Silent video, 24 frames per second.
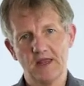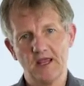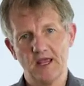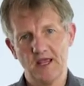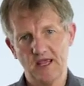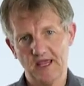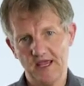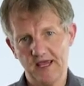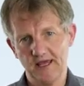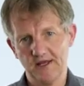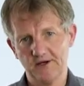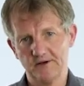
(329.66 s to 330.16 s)

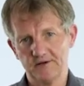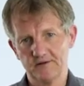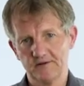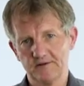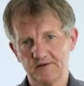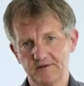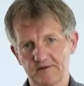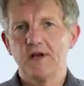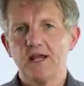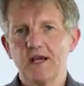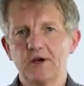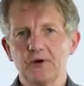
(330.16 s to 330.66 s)
ahead.
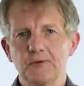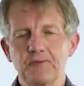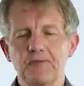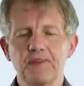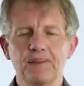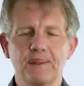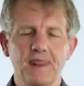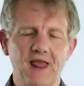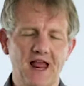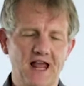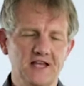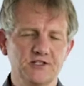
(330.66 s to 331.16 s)
Now,
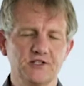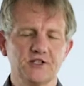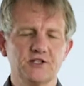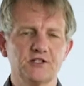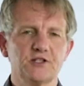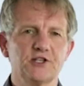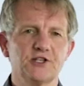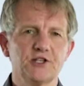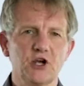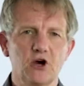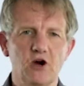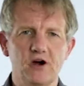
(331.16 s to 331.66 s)
as an
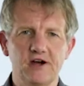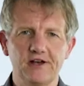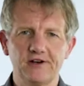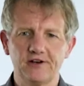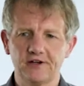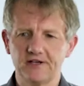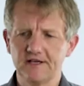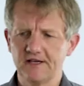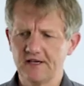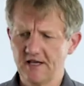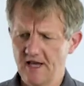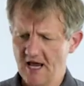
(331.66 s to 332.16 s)
aside,
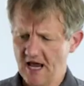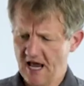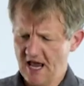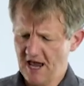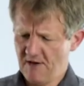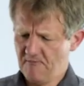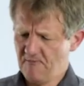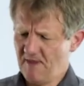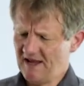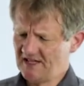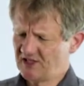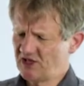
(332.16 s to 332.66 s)
I
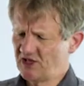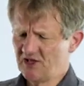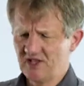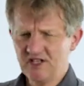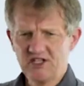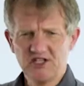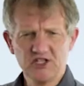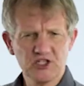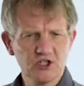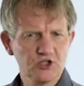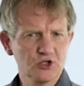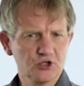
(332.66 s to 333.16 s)
mentioned
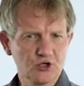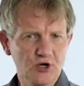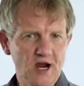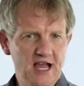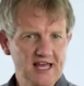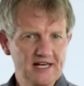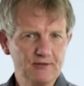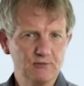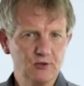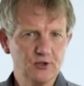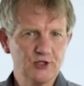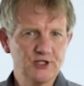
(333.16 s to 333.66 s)
this
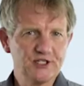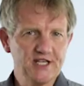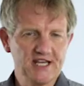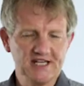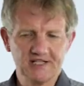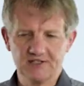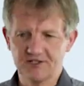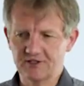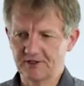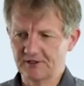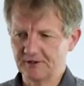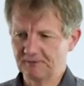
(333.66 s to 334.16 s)
tradable
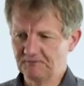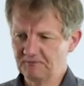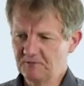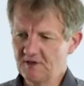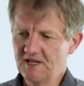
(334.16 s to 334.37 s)
sector.